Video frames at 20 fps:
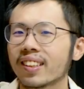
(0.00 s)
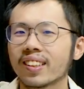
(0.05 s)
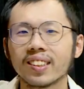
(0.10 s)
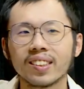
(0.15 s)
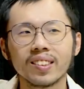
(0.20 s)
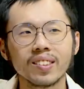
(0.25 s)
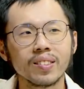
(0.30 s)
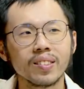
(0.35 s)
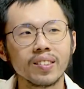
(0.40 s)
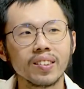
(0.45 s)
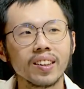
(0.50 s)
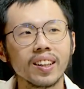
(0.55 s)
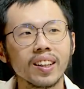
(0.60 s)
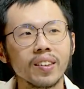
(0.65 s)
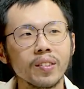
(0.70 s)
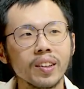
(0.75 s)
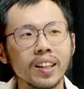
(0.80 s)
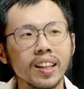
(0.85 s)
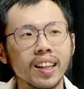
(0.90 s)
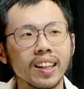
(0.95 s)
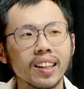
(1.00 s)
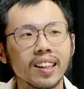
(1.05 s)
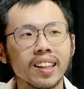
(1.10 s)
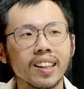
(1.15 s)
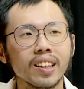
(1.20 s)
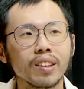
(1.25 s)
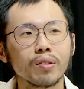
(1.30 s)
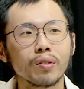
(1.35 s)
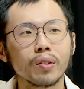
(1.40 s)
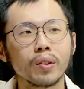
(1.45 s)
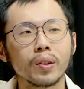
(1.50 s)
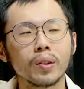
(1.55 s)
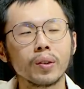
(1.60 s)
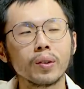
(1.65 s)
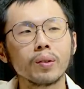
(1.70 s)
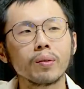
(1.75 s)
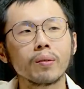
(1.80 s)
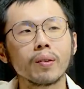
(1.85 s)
So we got another photo.